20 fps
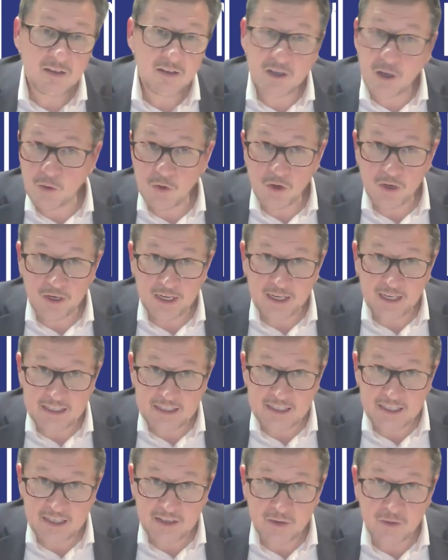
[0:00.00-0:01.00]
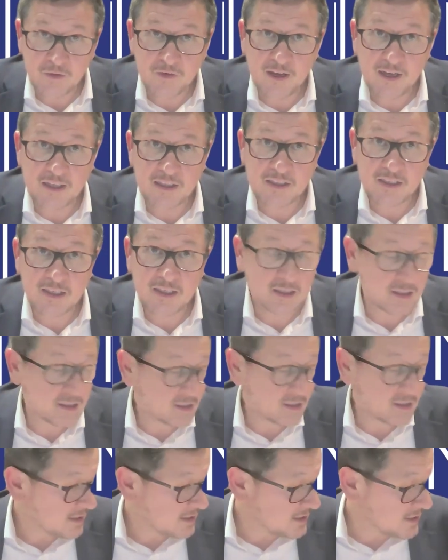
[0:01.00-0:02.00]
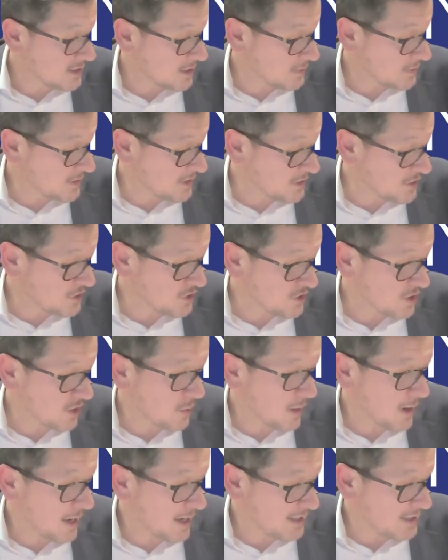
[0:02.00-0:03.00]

don't look at any single factor, don't need to show